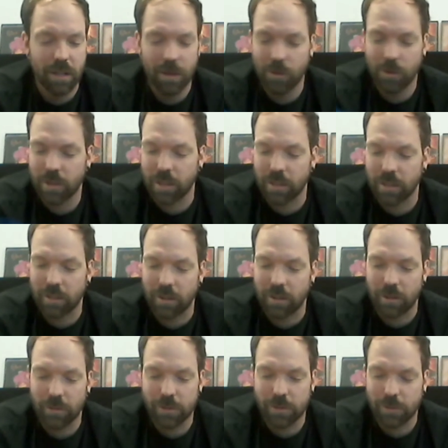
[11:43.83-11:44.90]
looking at
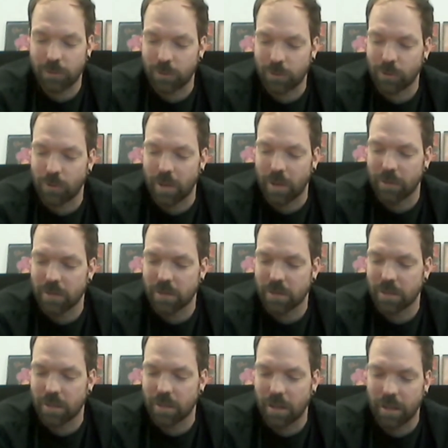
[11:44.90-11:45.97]
all those photographs,
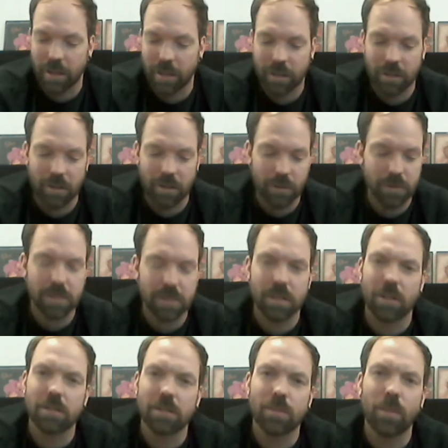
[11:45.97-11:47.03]
and I like all those
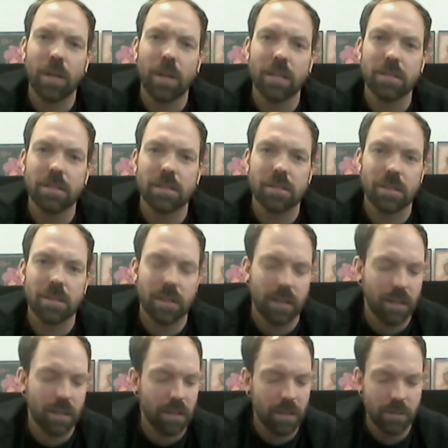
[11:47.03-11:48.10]
lost places.
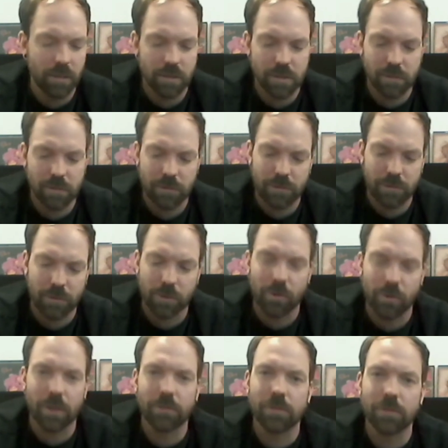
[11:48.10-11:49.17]
Like here's a
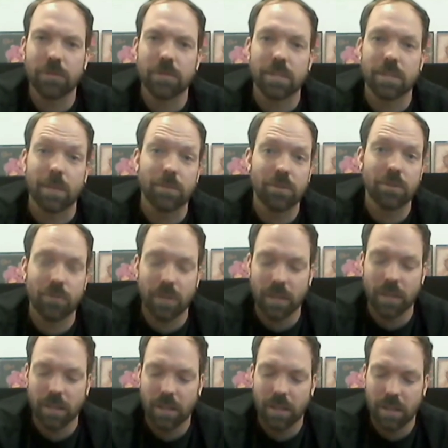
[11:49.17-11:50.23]
photograph of a cemetery,